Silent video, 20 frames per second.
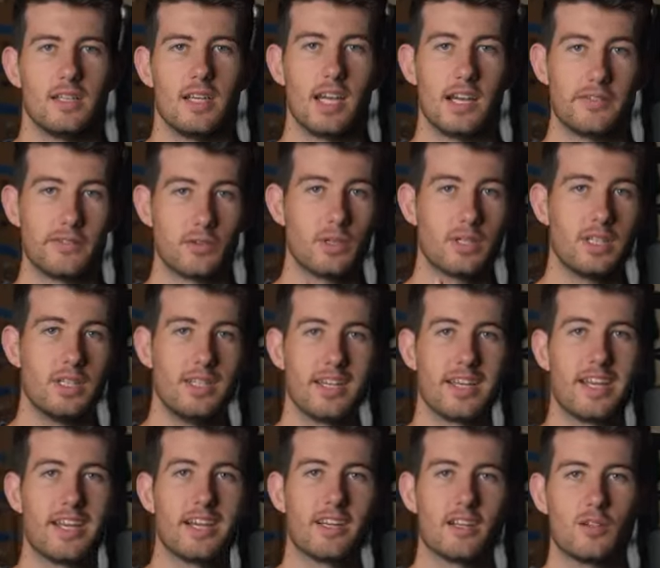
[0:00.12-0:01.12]
Hey everyone,
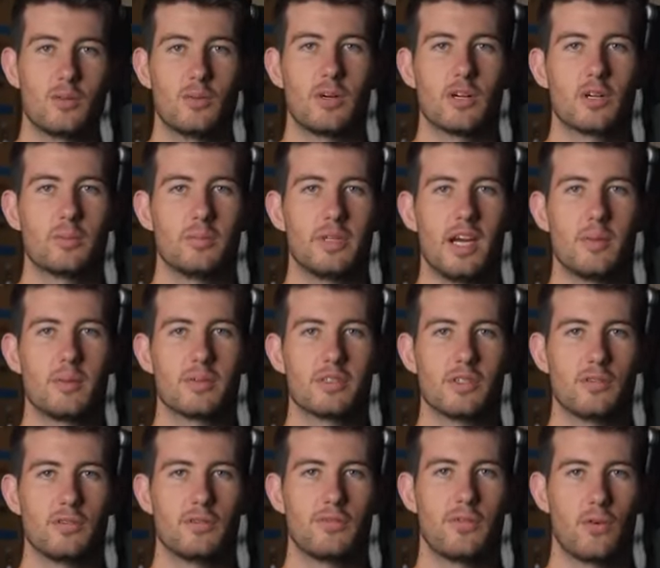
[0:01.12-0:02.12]
Nick here. Welcome to
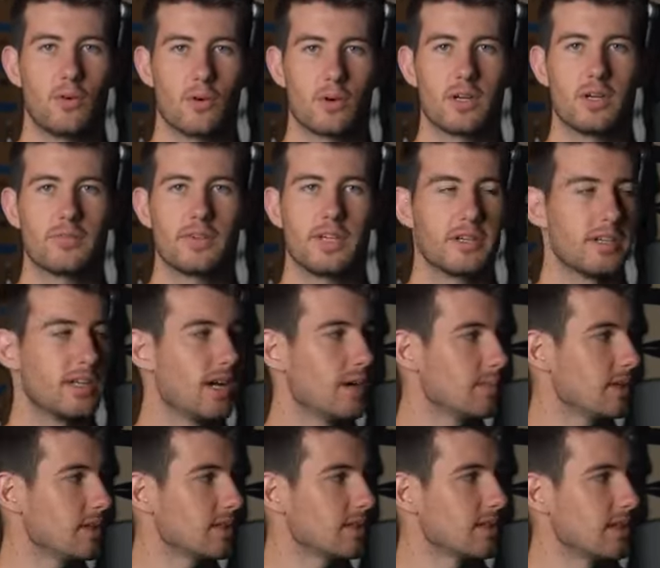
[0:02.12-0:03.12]
episode 4 of Geared
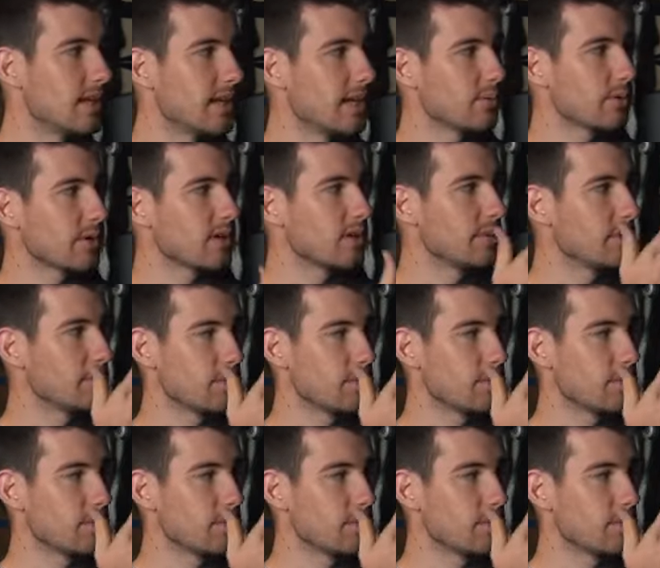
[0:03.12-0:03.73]
Up. Today we're going to be